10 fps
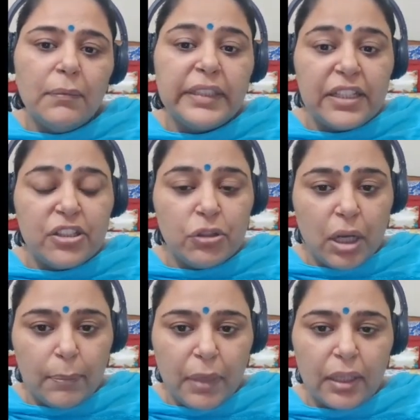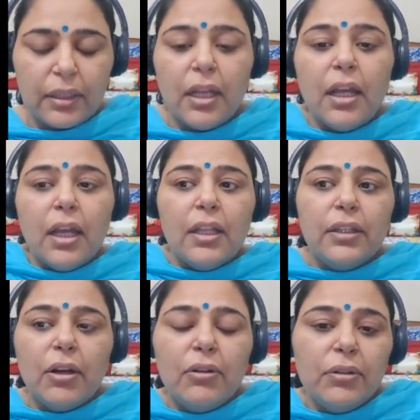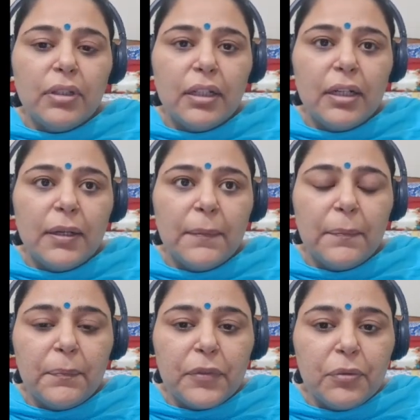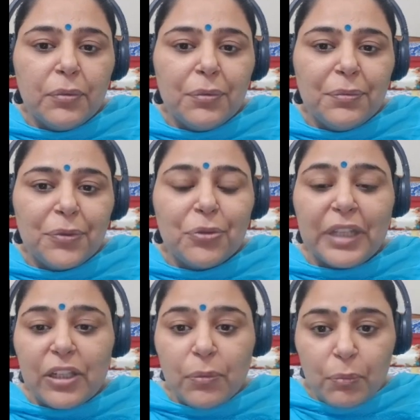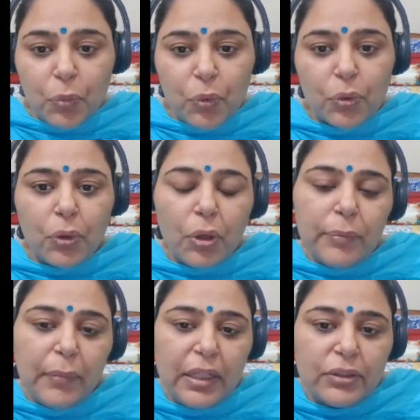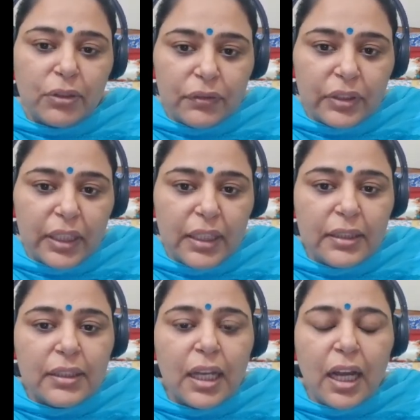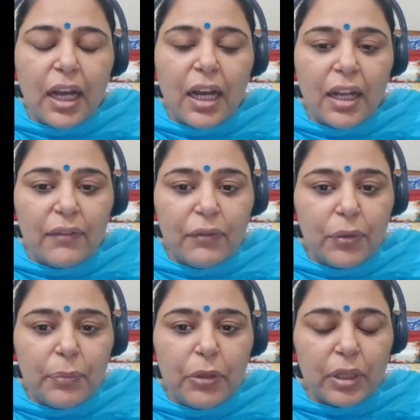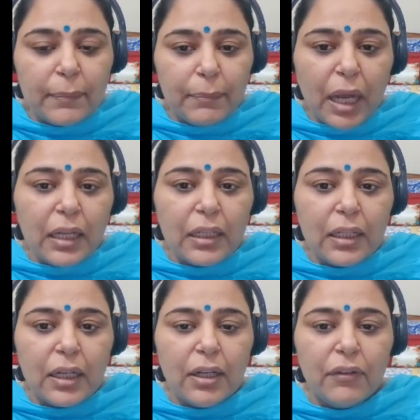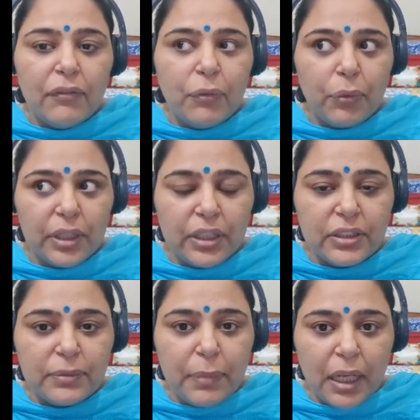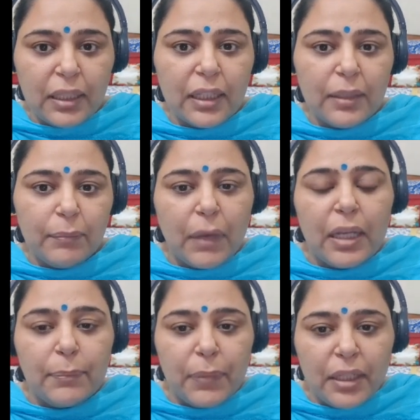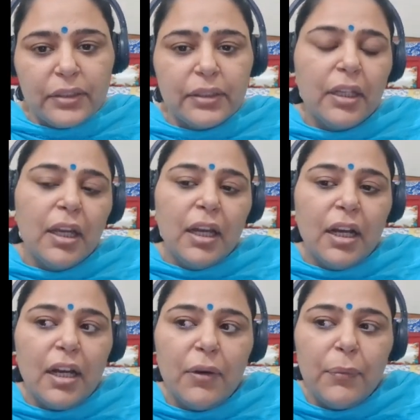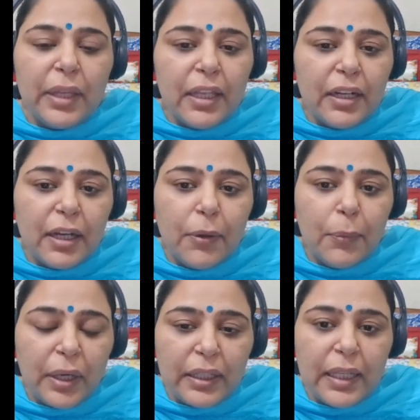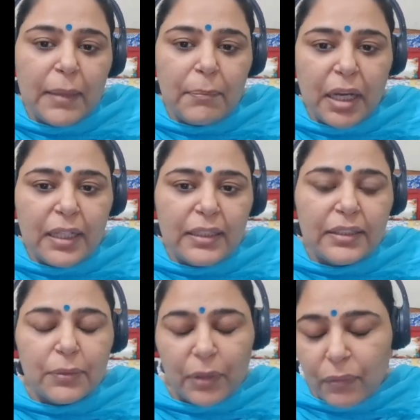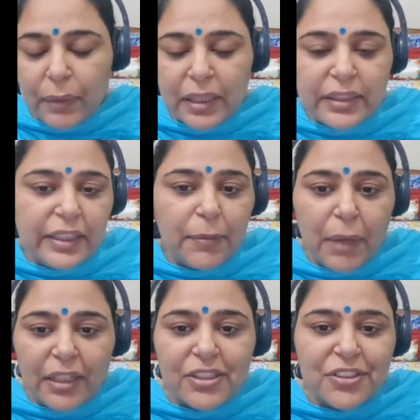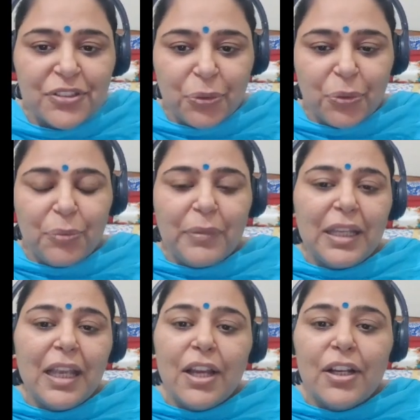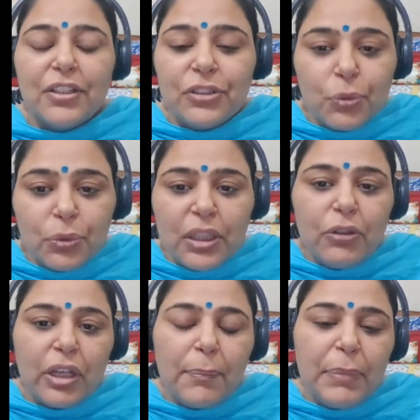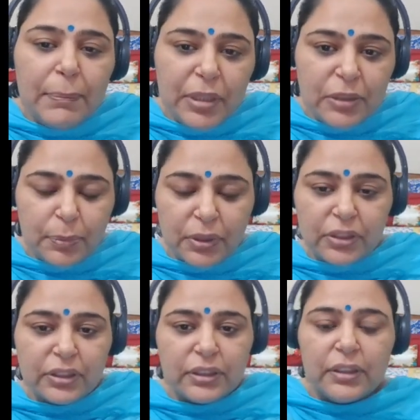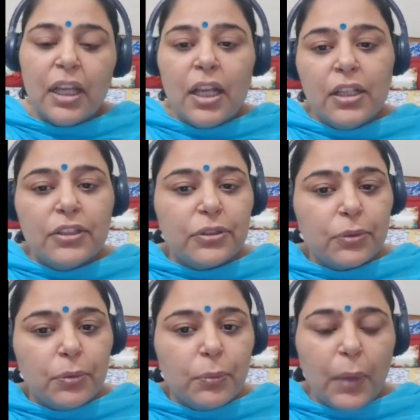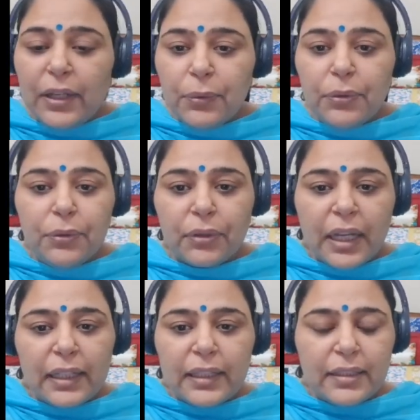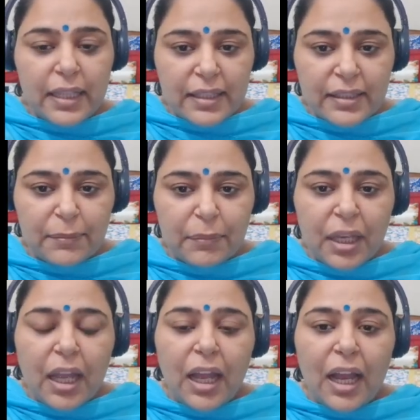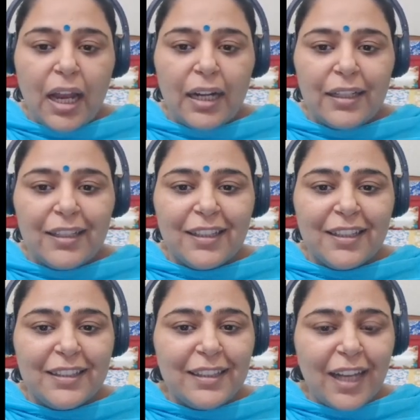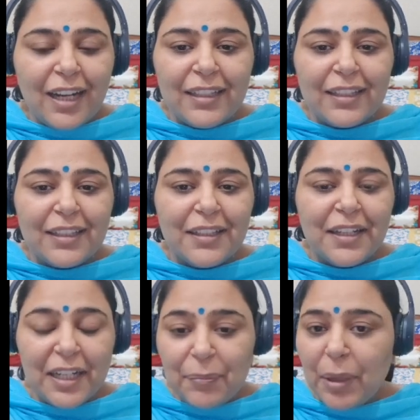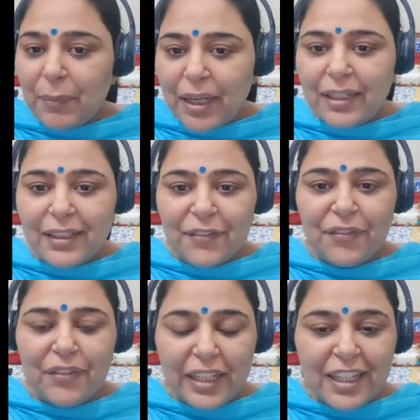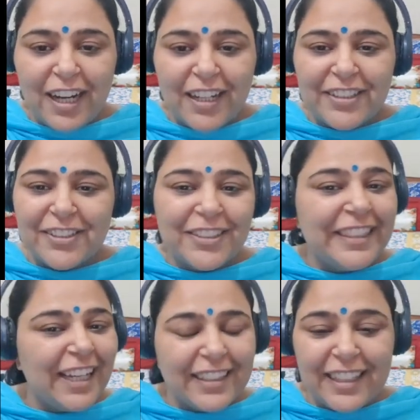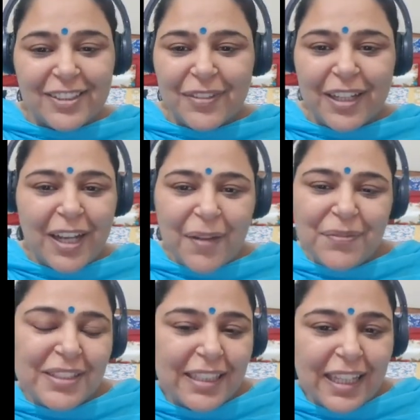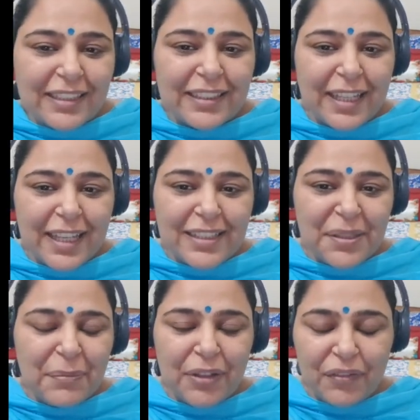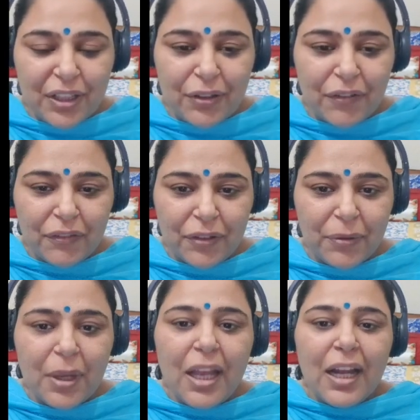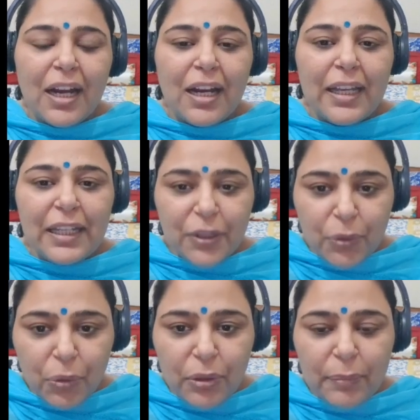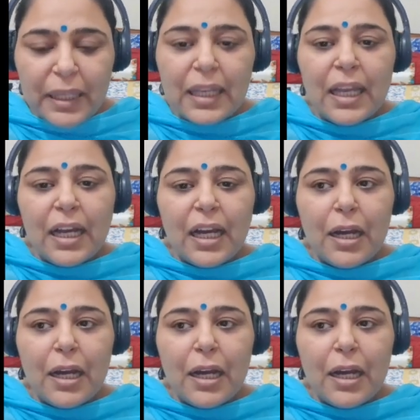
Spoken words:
sets you apart. Now, to tell you more on my soft skills, I would be going back 4 years back in my past, where one day one of my senior managers told me, "Sonal, you are a people's person, so why don't you try an SM?" And that hit my mind very hard. So yeah, that's why I'm sitting as an SM in front of you. He told me,